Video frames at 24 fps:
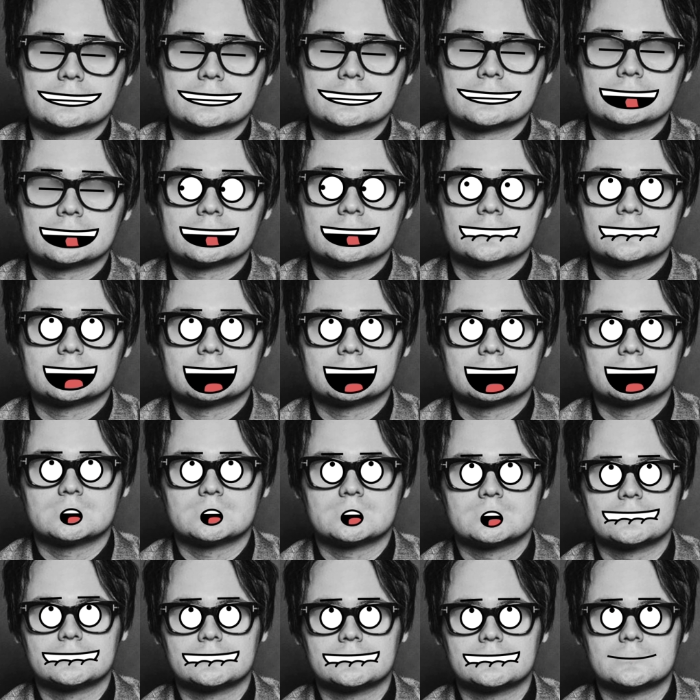this story
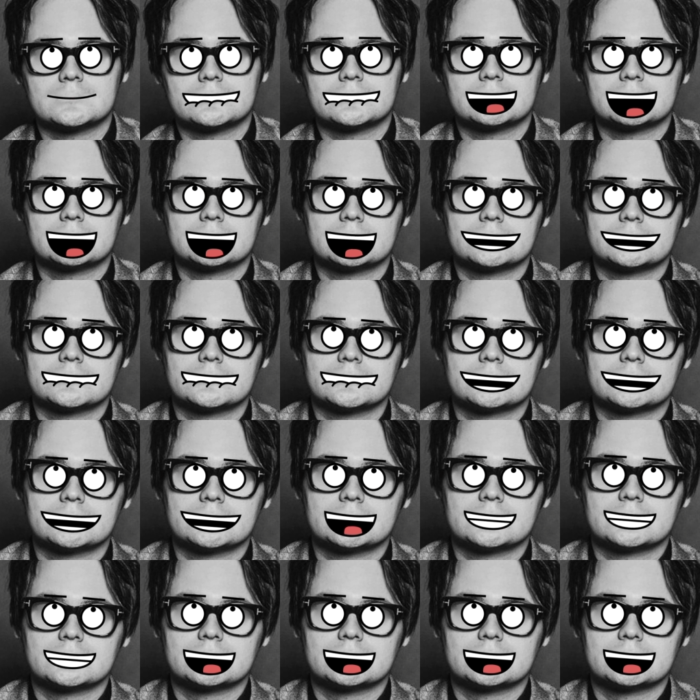that I'm feeling